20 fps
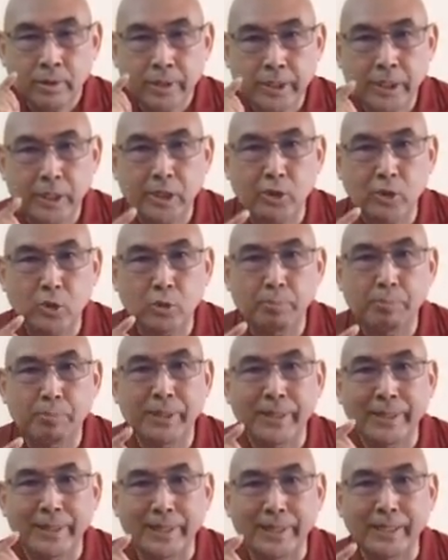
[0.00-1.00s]
cannot
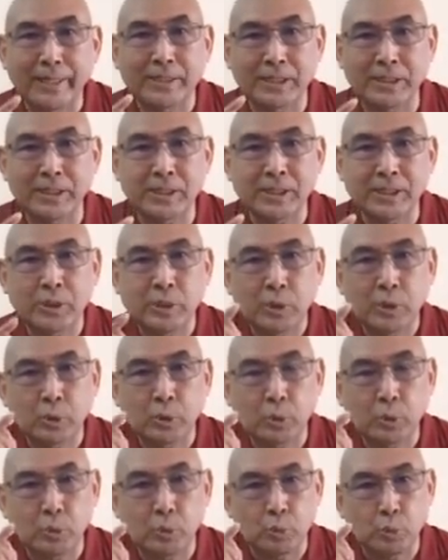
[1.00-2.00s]
be exist
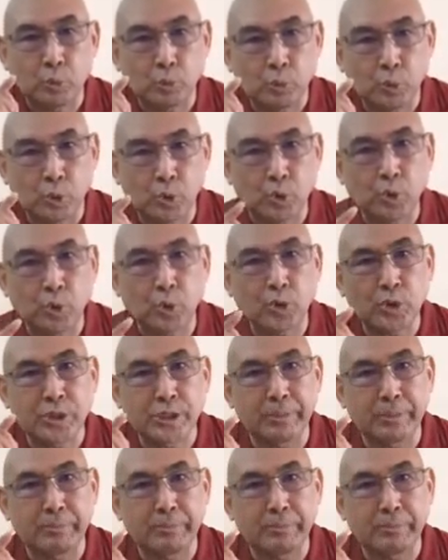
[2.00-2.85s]
without